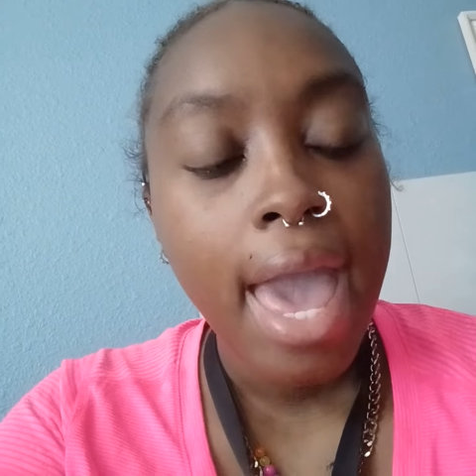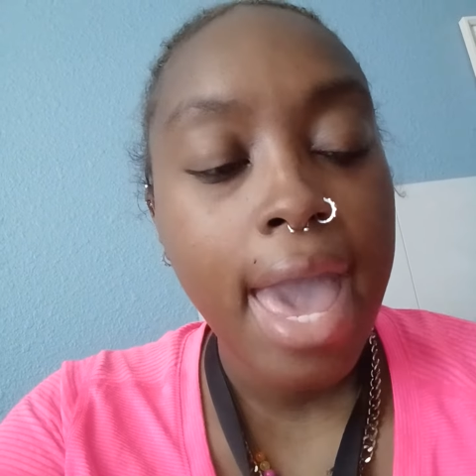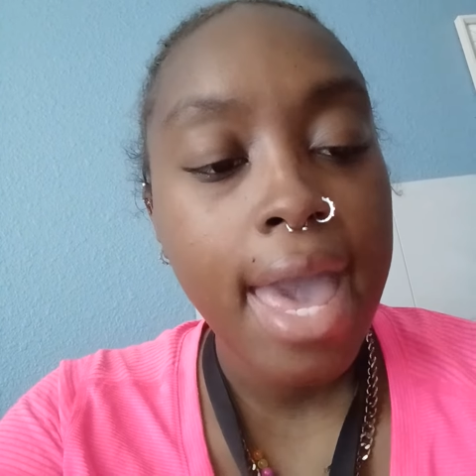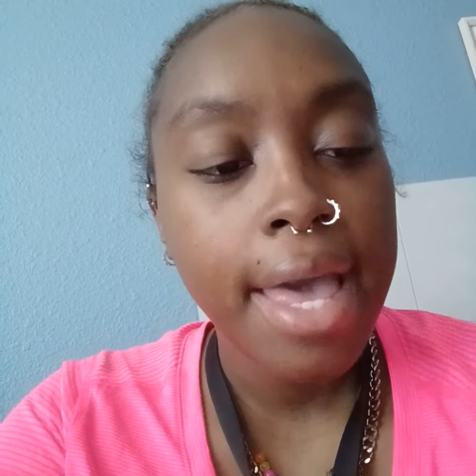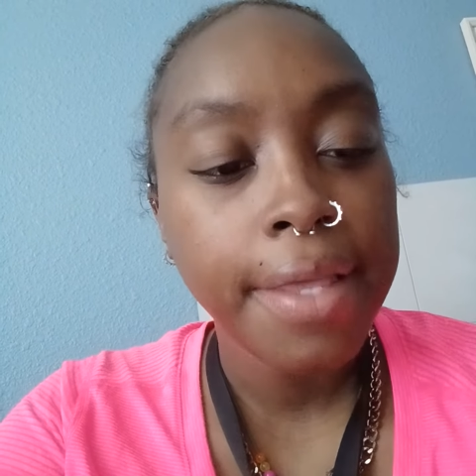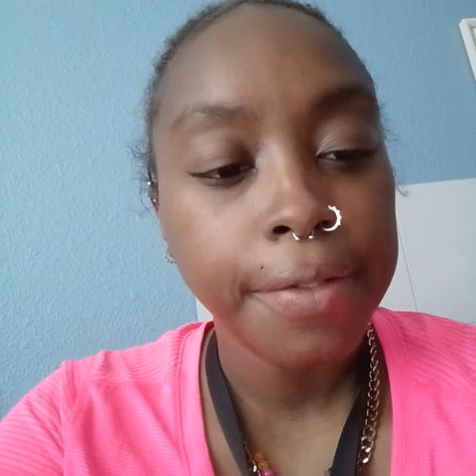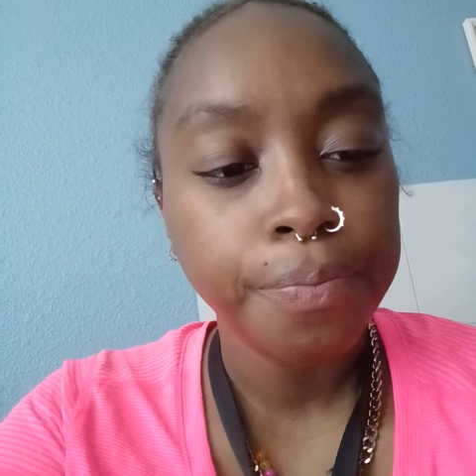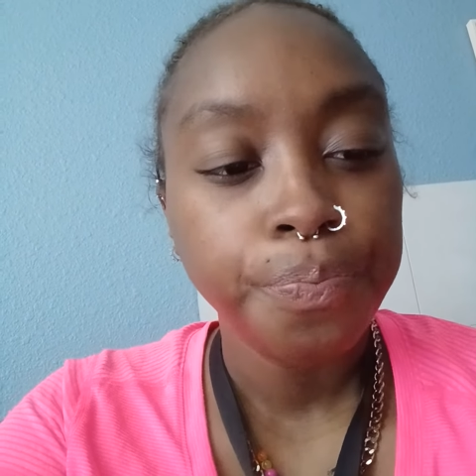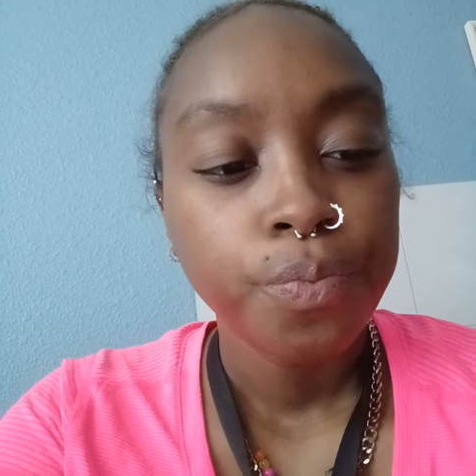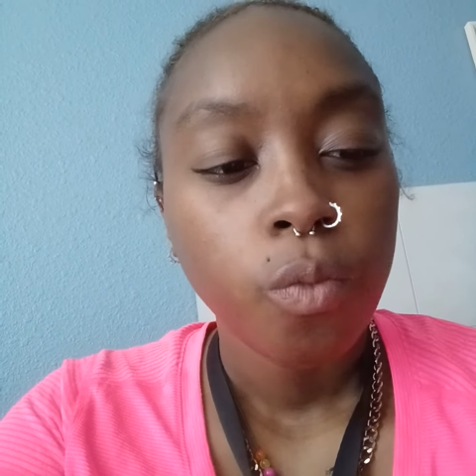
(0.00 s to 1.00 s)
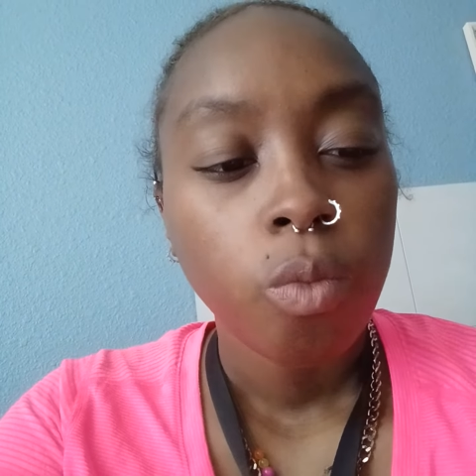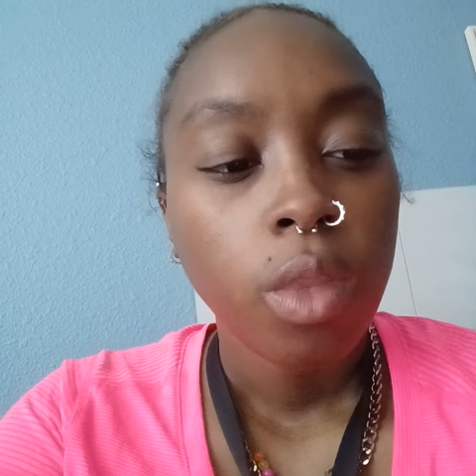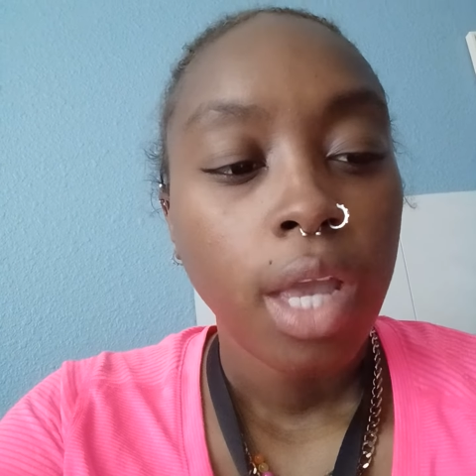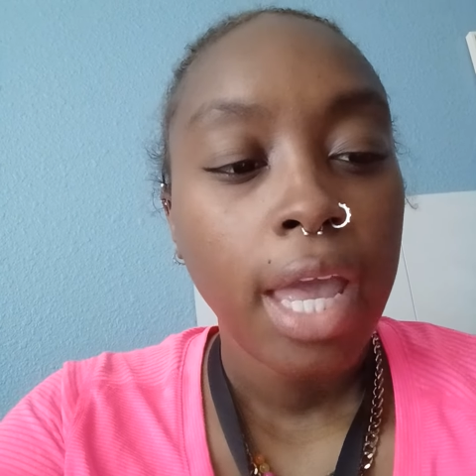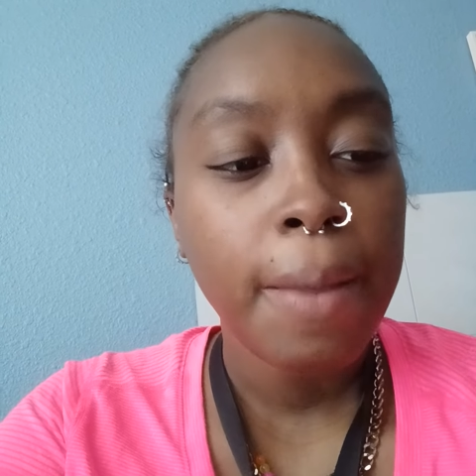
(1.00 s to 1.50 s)
and
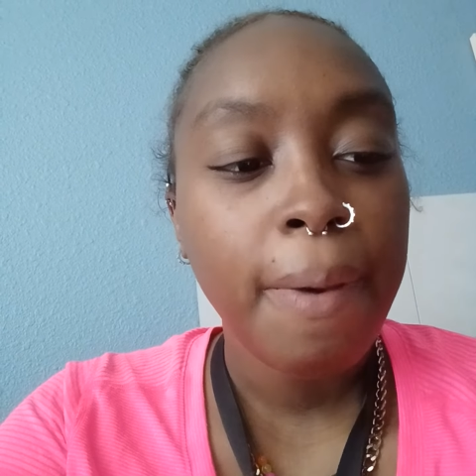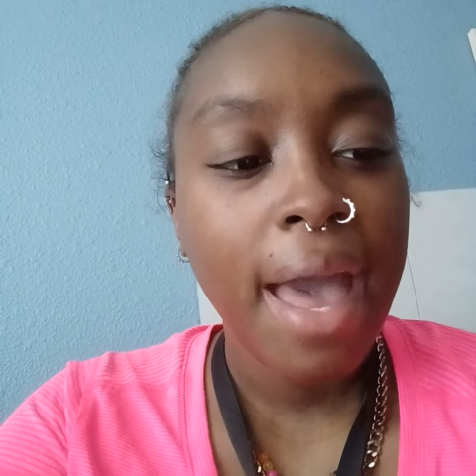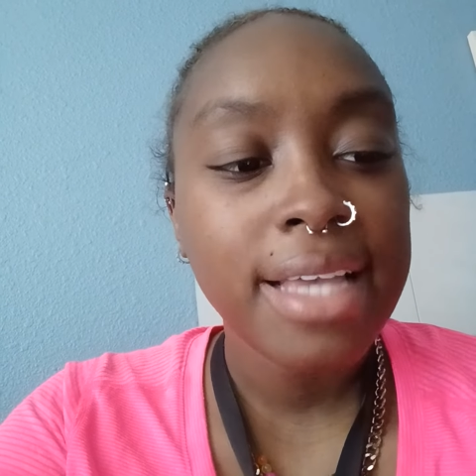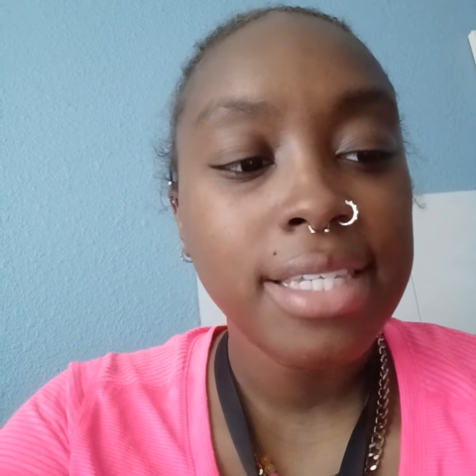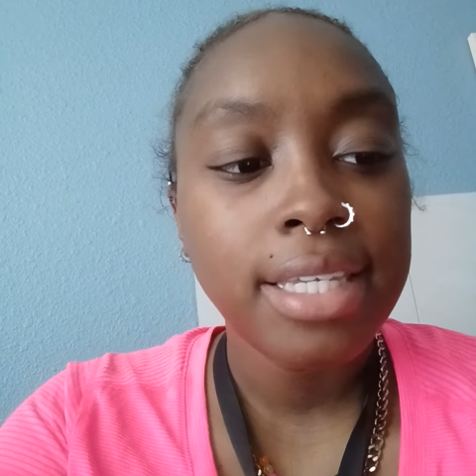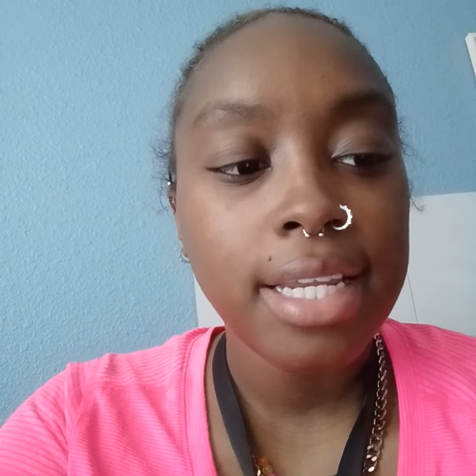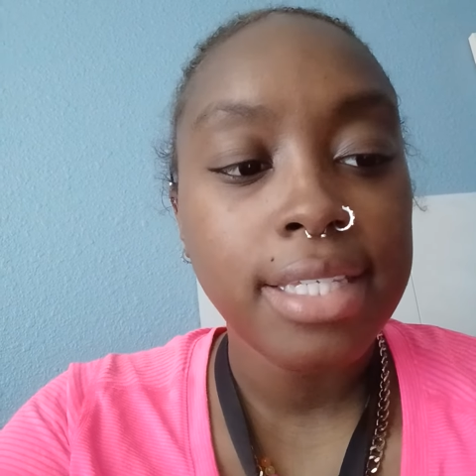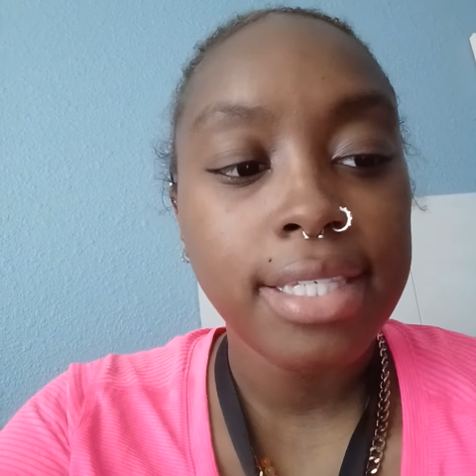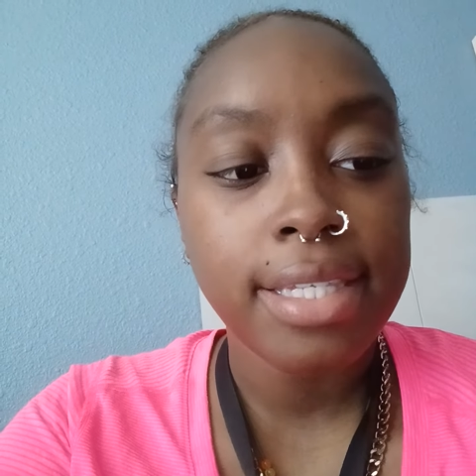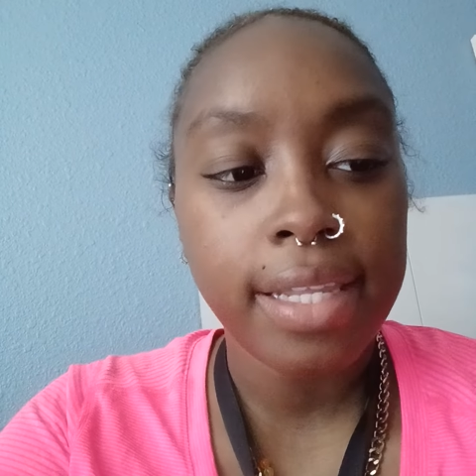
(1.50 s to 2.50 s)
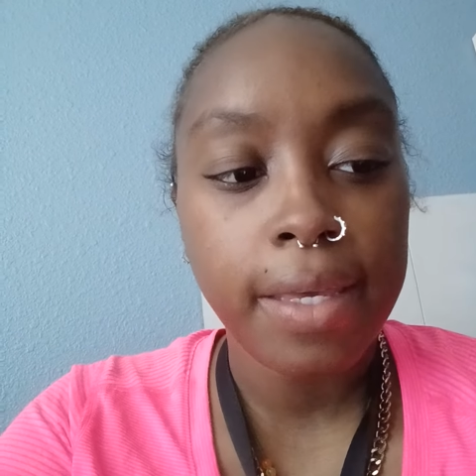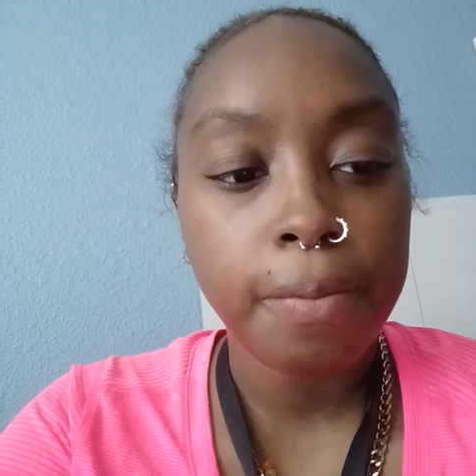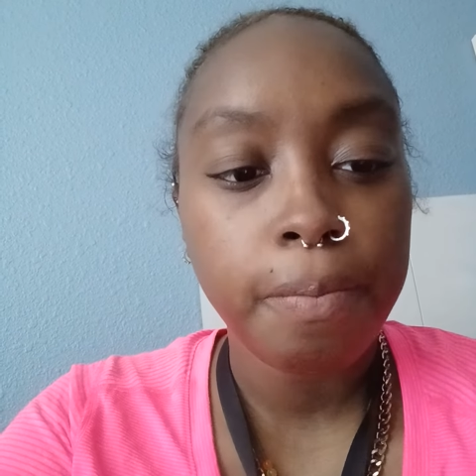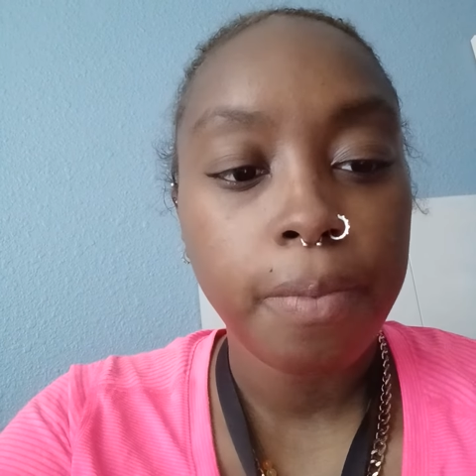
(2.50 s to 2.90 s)
he passed in his sleep